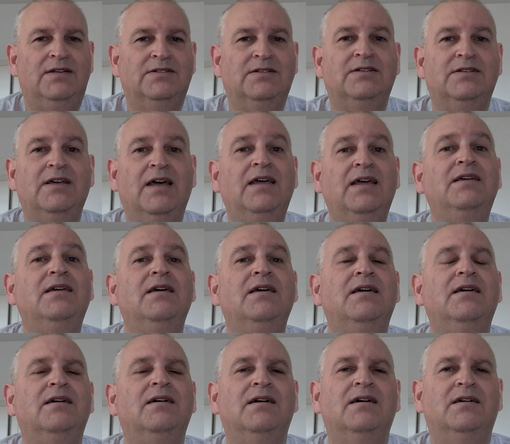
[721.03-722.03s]
Today,
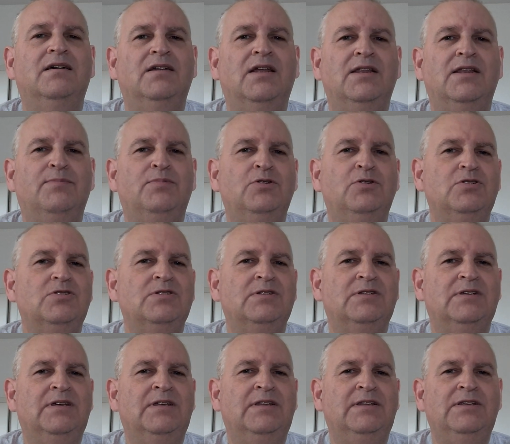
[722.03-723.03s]
another
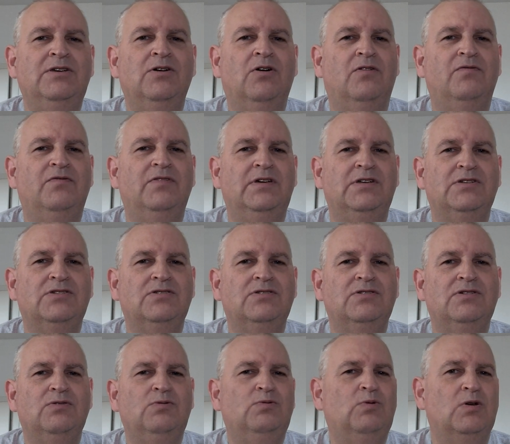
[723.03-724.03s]
person in the
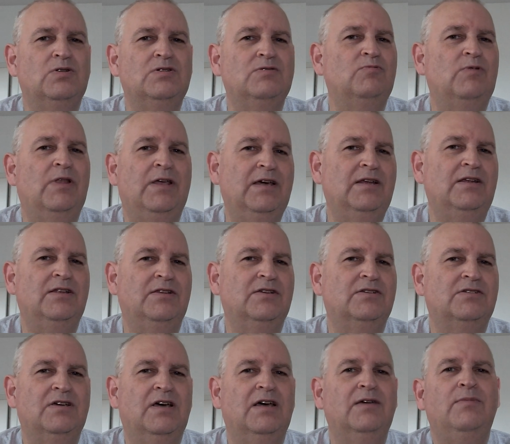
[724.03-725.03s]
office who wasn't there at
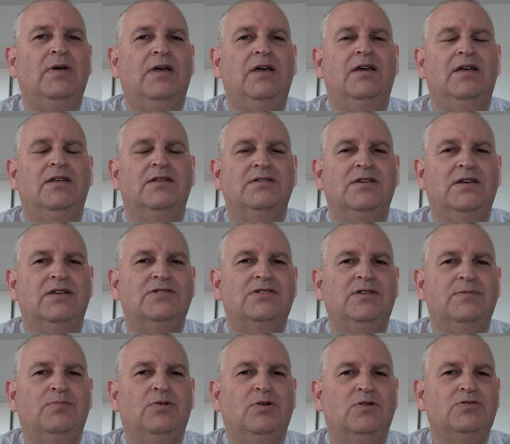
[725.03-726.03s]
the time
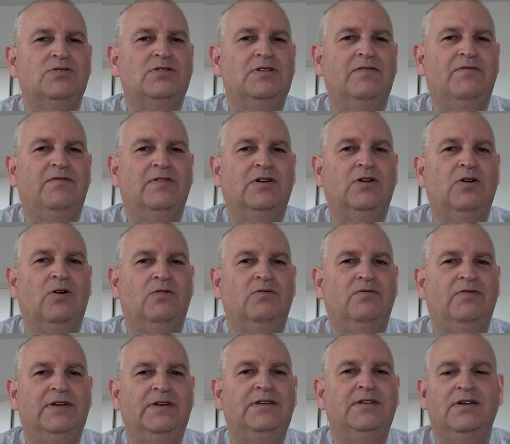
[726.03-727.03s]
tested positive for
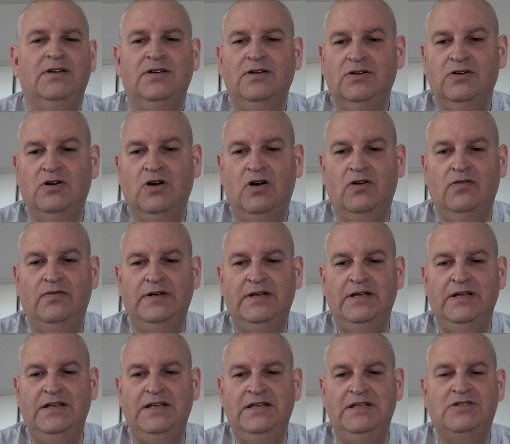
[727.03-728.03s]
COVID. COVID
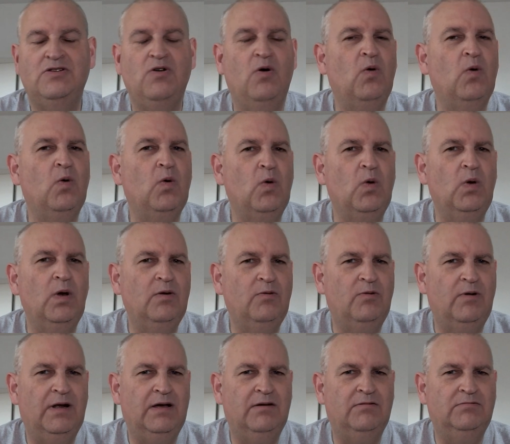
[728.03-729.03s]
is all
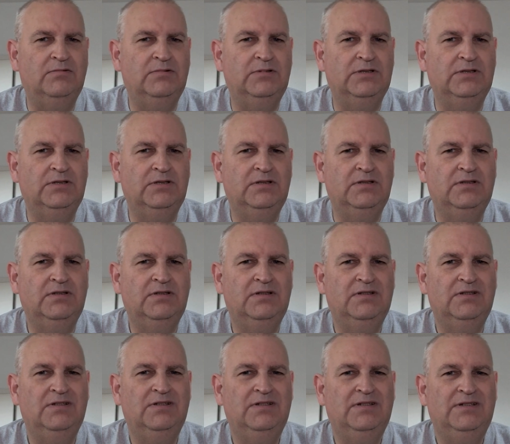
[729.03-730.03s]
around.
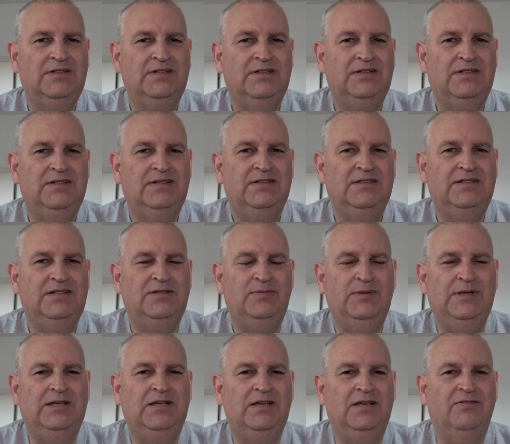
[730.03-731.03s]
Need to
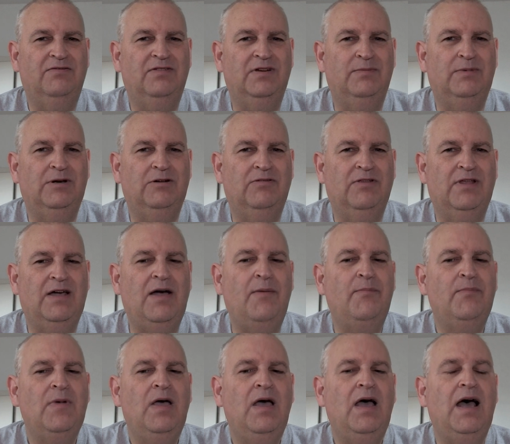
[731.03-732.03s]
be careful about
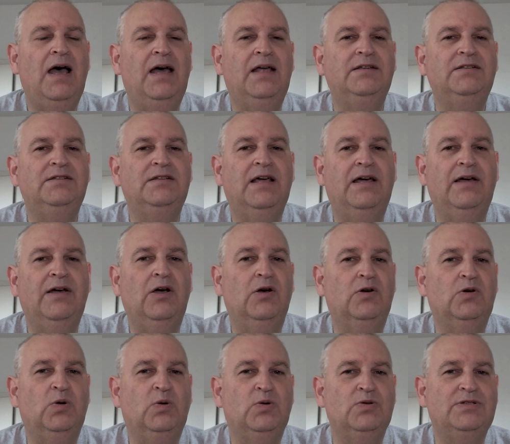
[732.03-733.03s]
that. And uh,
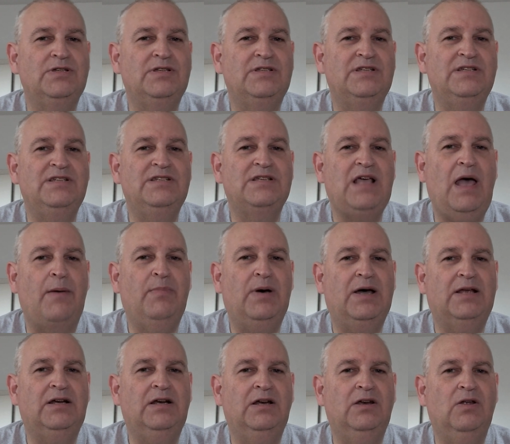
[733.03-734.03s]
of course, it is a
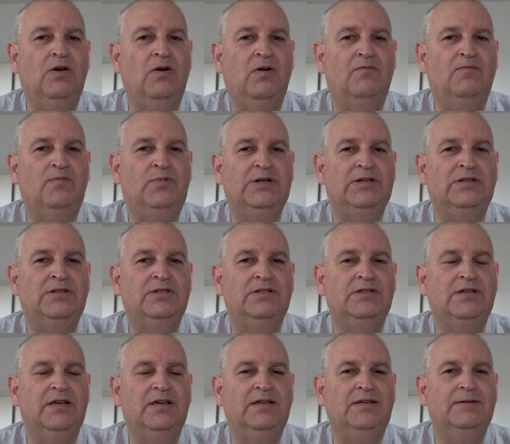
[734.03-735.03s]
Battle of Britain
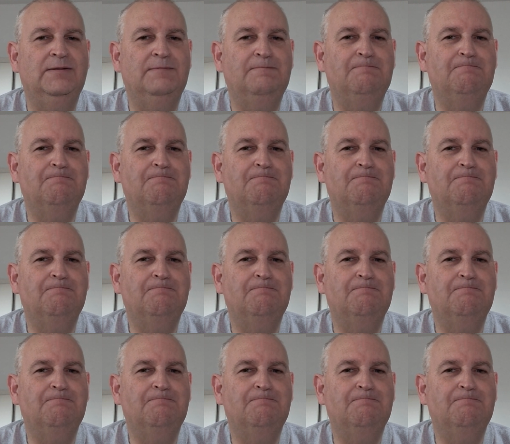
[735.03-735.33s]
Day.